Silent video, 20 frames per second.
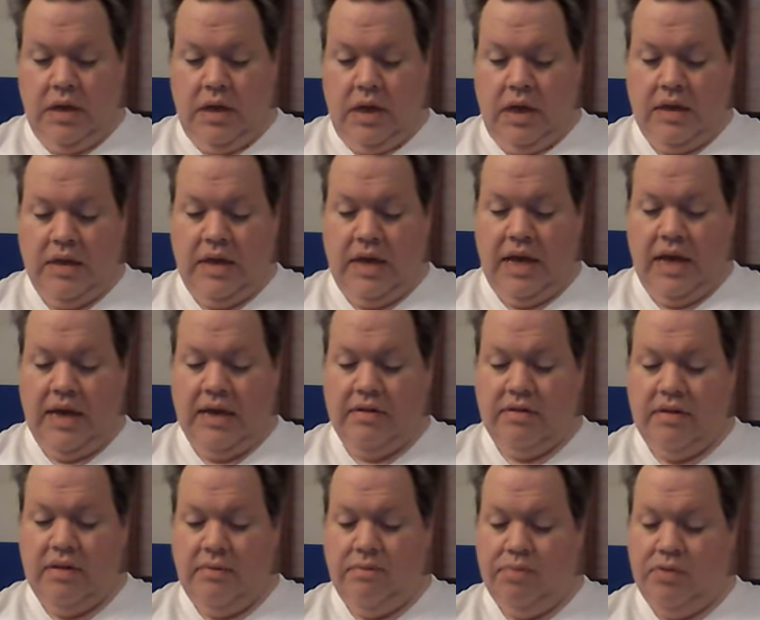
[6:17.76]
And the
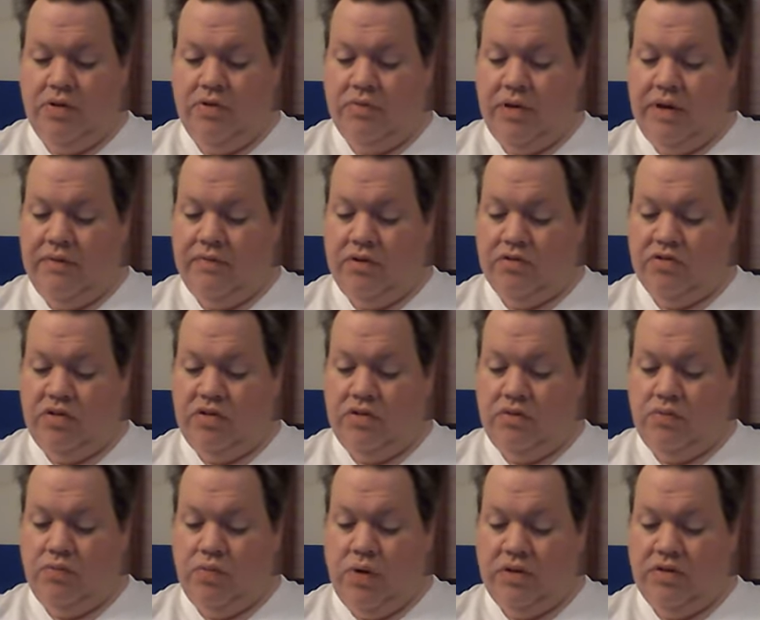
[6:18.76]
edited Blu-ray version
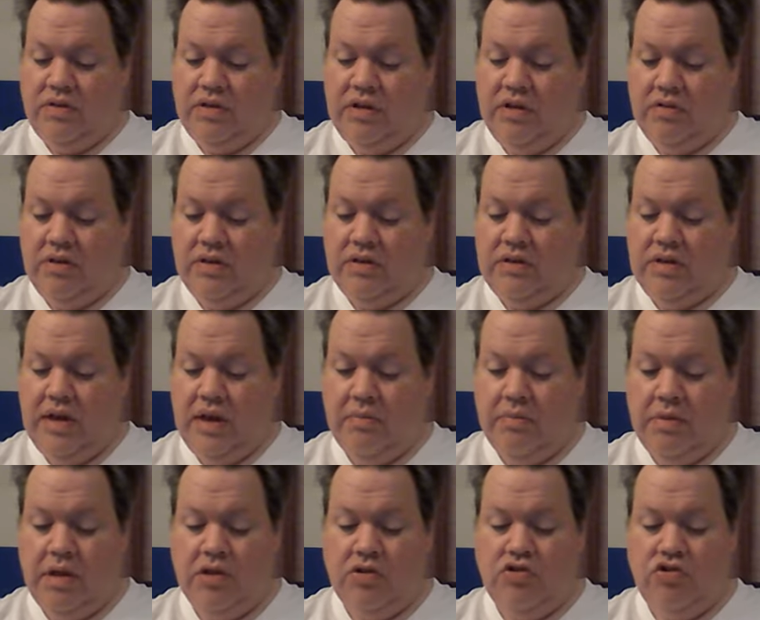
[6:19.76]
runs nearly 10
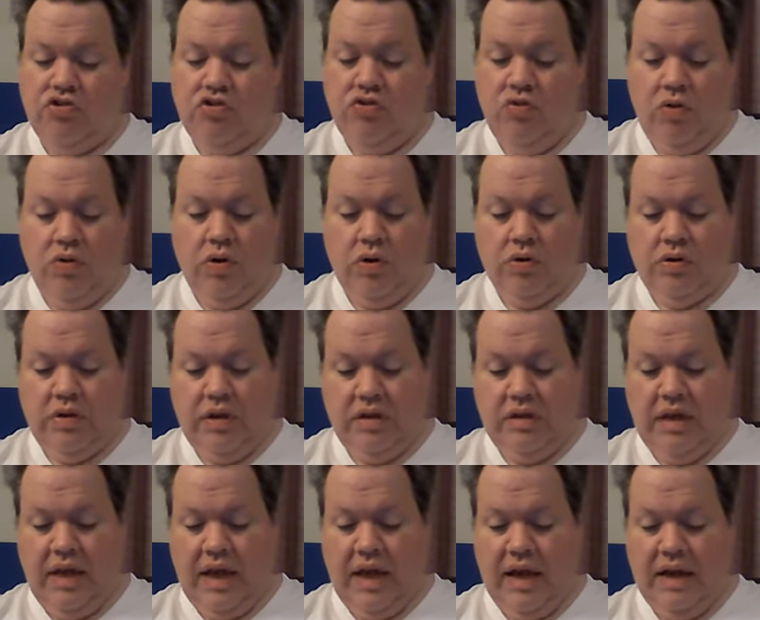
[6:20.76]
minutes shorter than
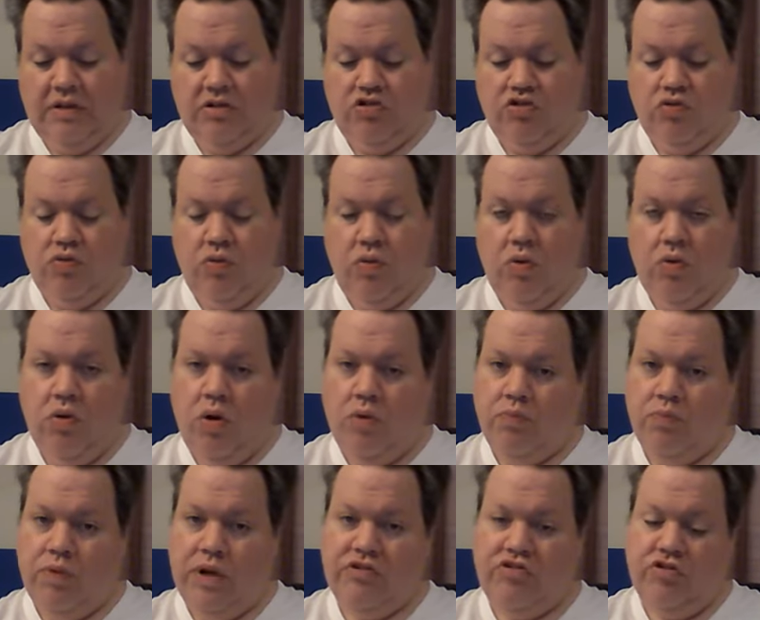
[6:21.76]
the actual
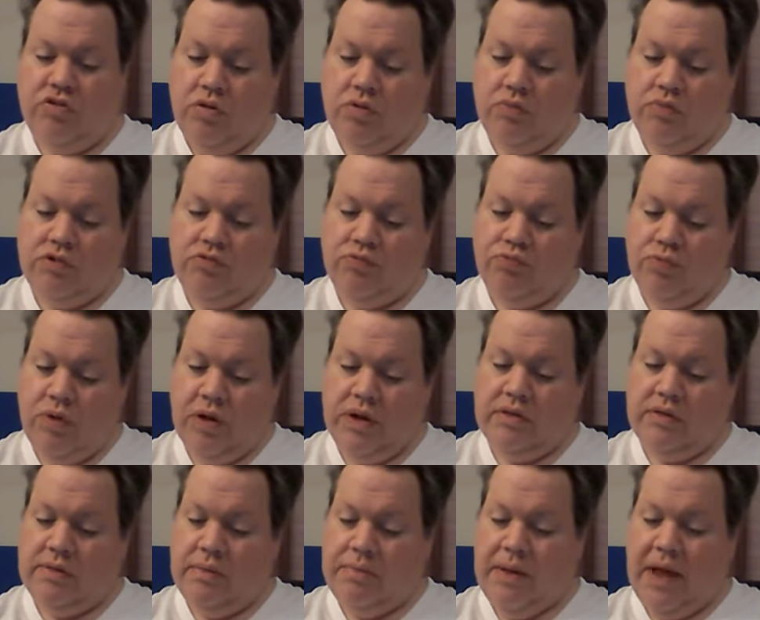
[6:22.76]
original, which
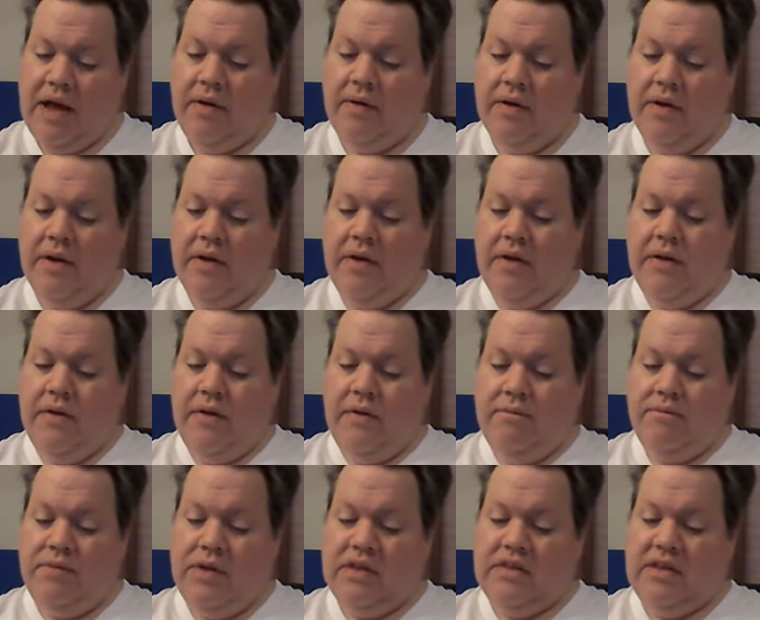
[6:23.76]
runs about
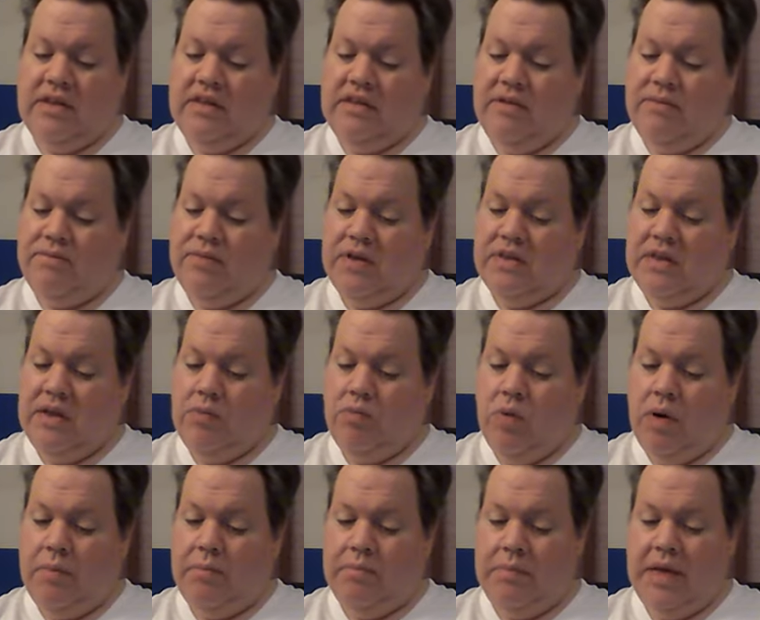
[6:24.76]
50 to
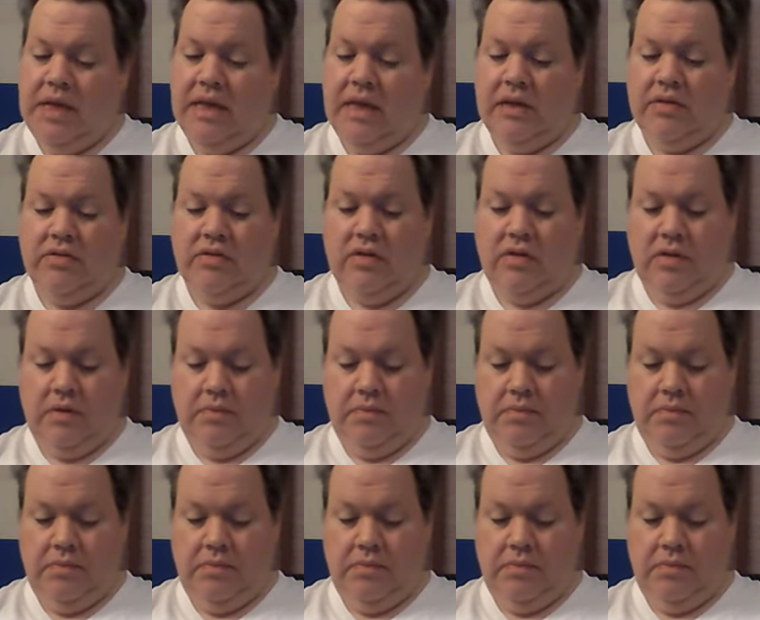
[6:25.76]
51 minutes.